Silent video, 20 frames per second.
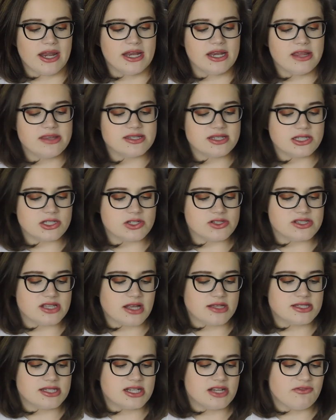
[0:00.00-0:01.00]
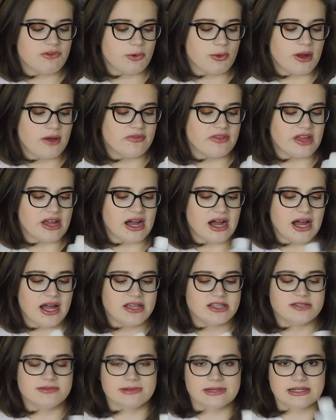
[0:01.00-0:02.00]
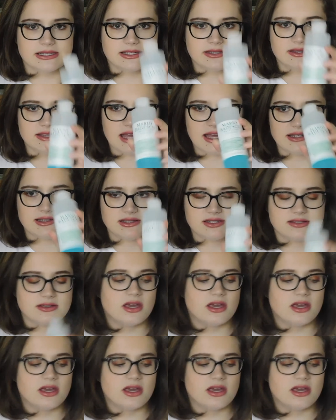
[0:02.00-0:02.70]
It is a little sensitive around the eyes, but that